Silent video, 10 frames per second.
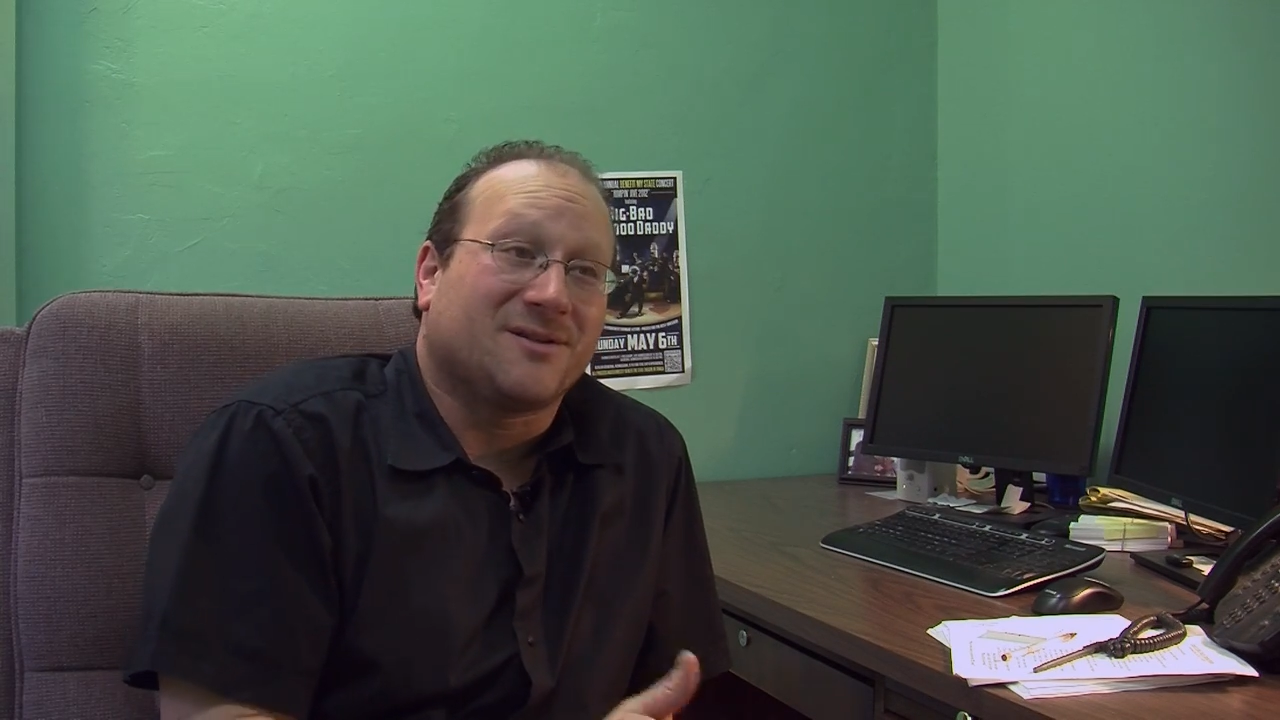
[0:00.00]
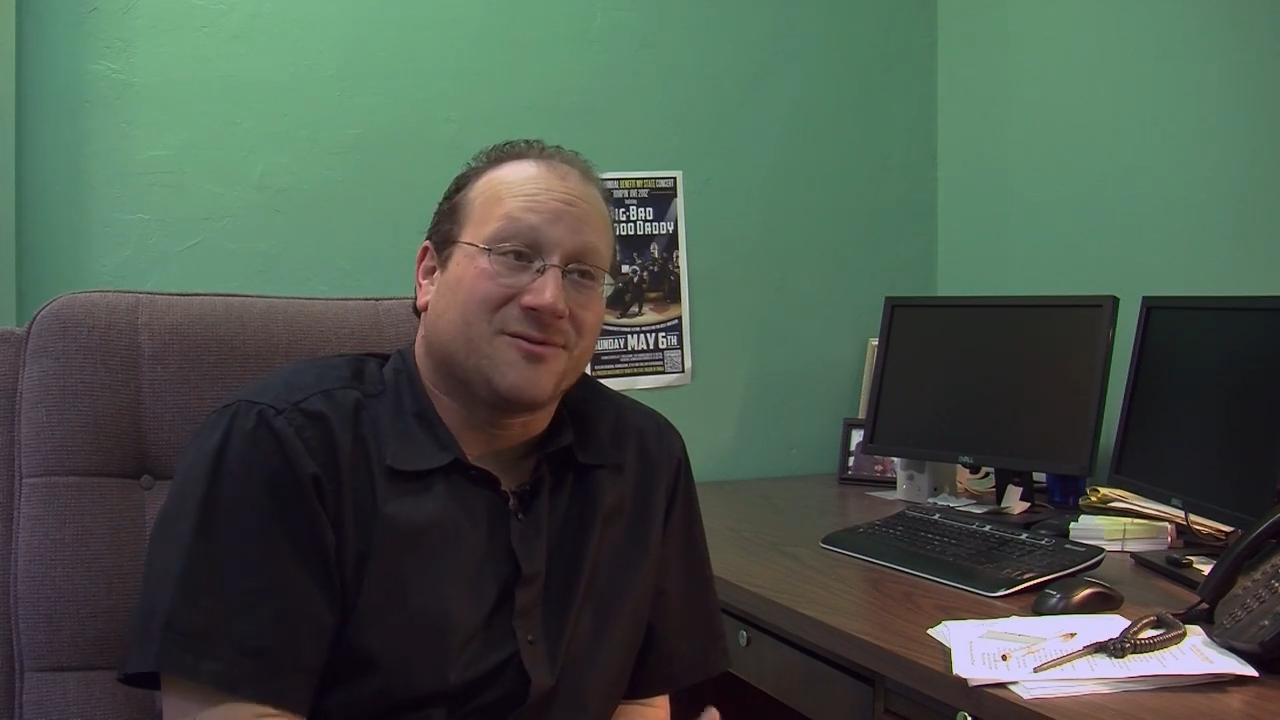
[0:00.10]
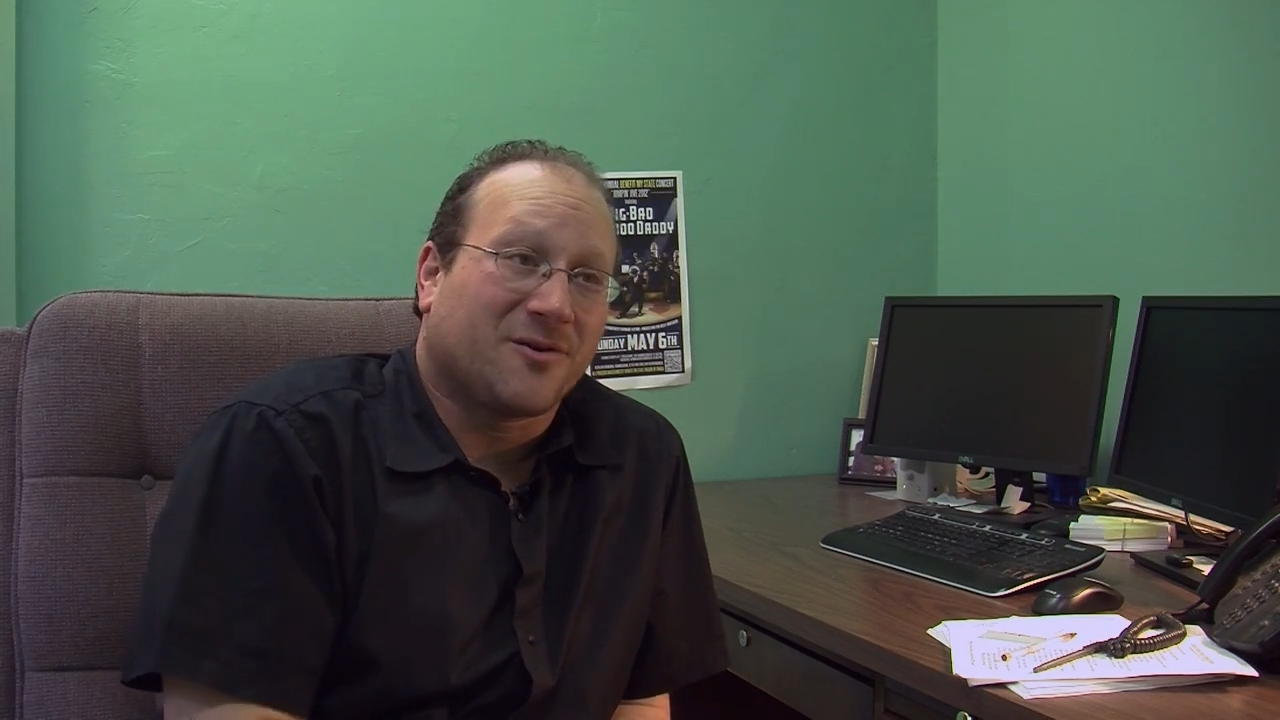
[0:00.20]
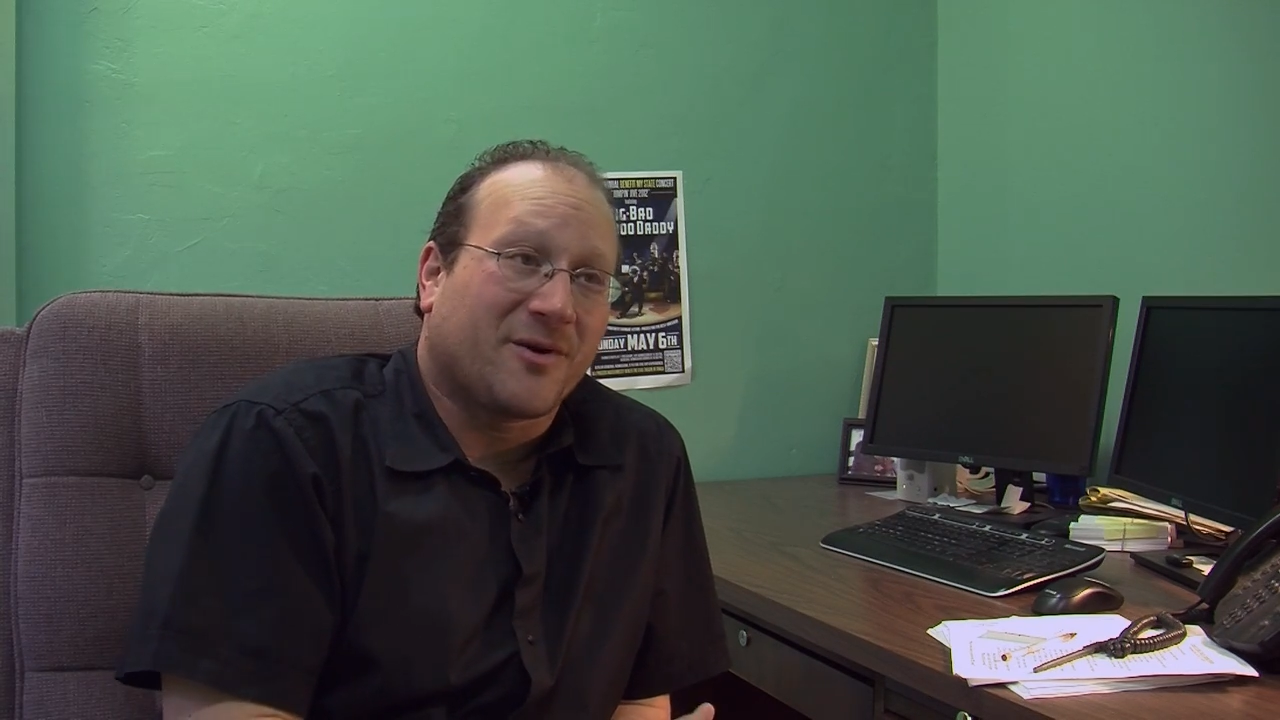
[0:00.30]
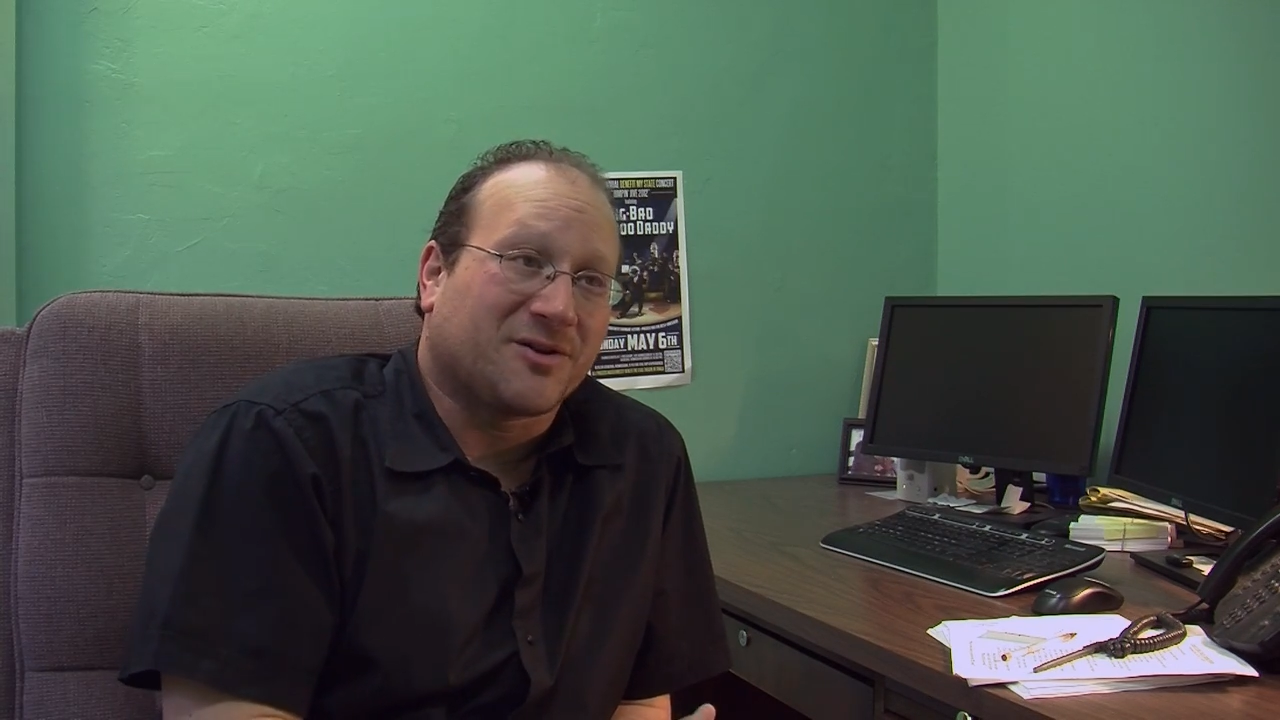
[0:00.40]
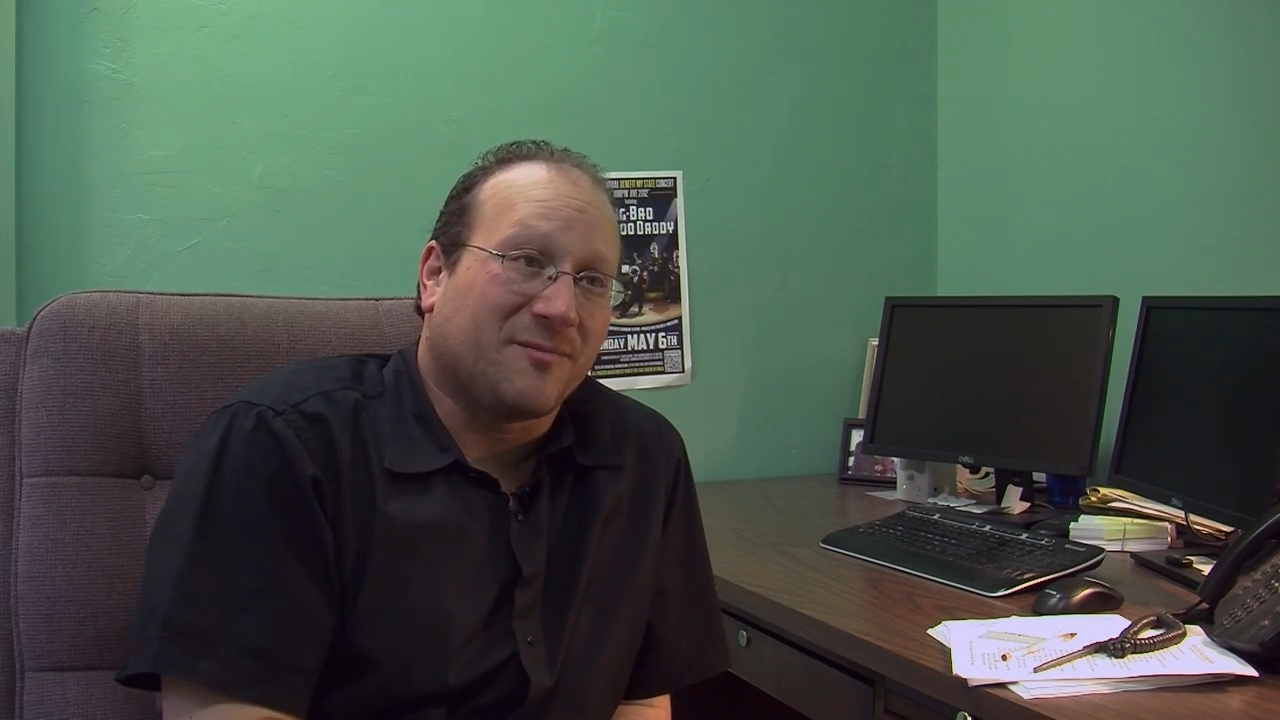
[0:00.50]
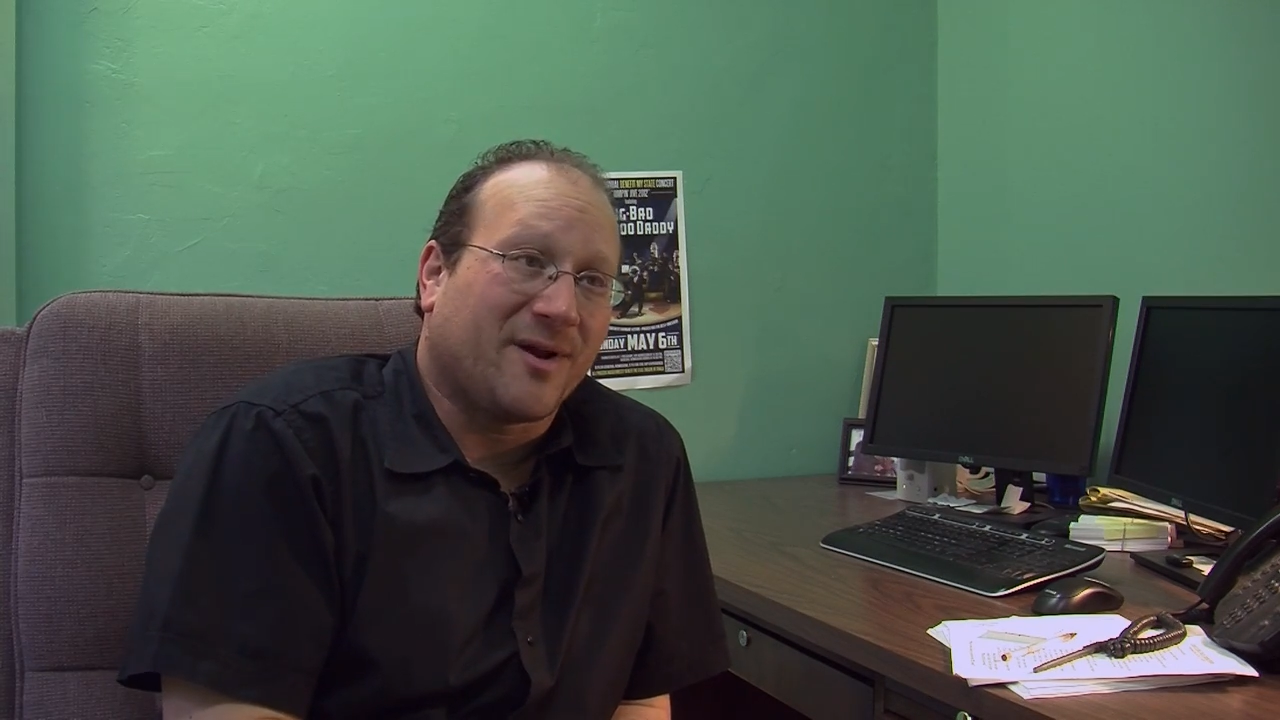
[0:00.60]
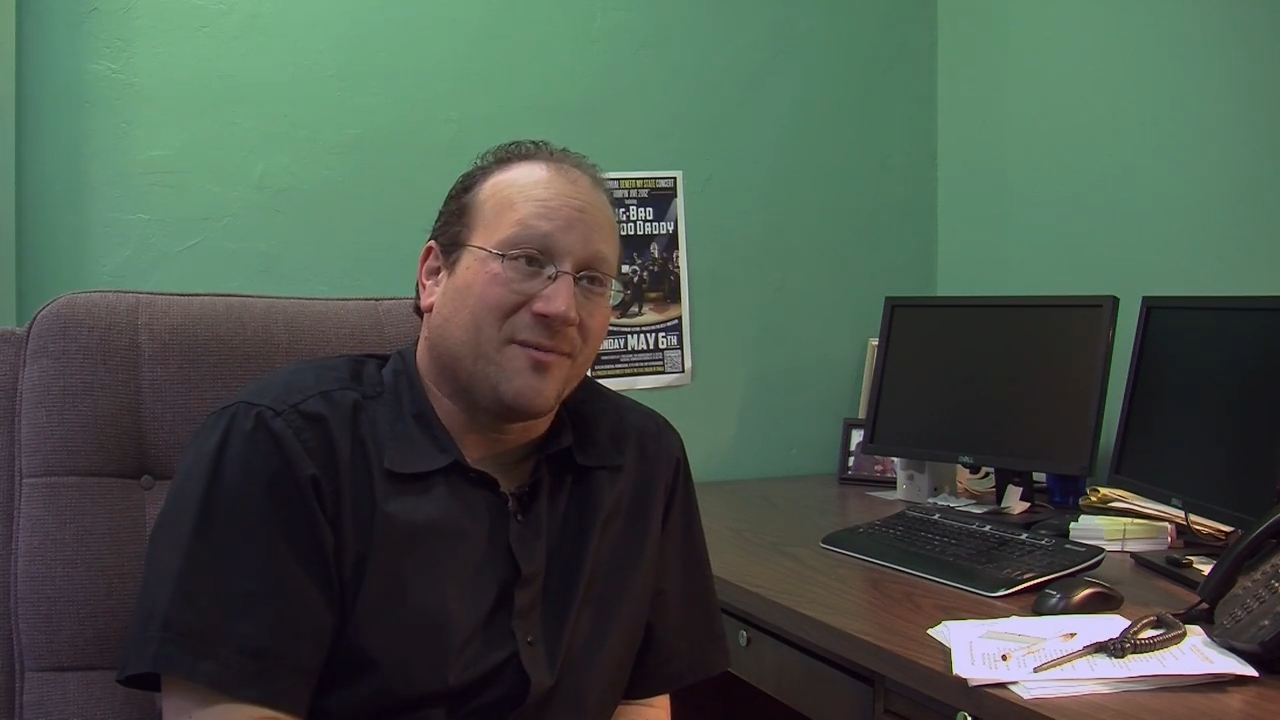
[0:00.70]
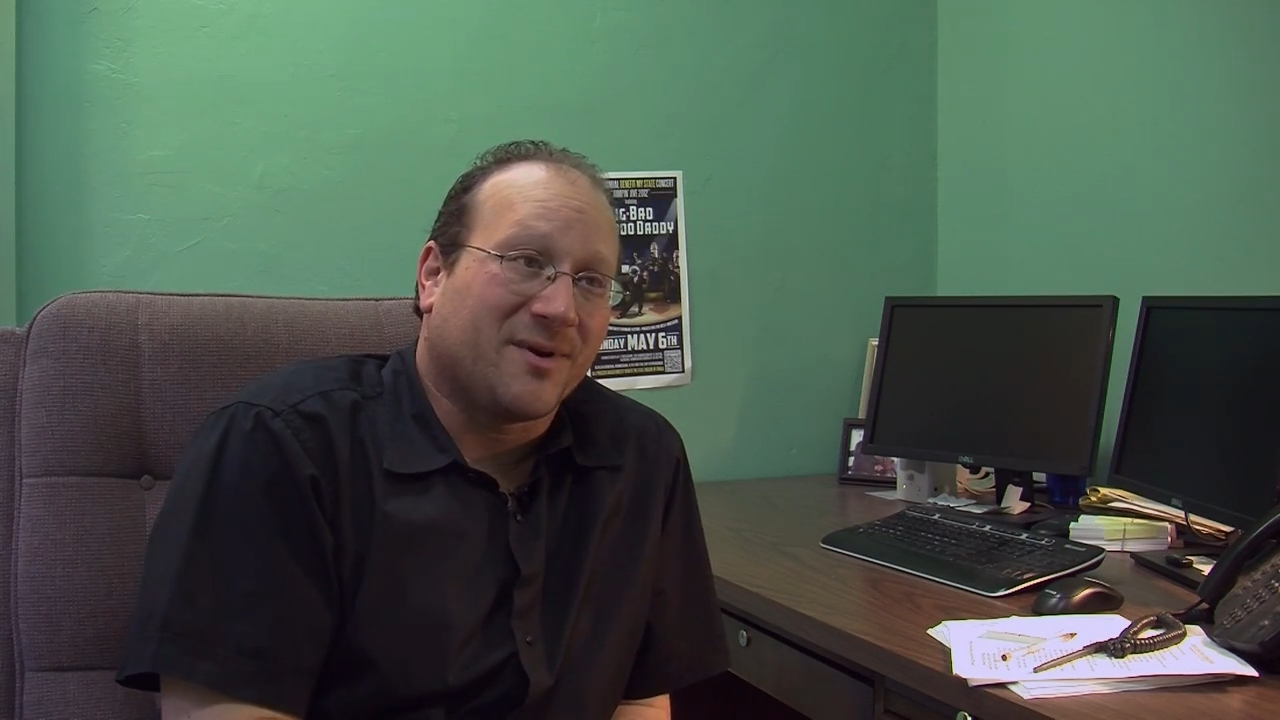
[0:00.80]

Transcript: There's no question about it.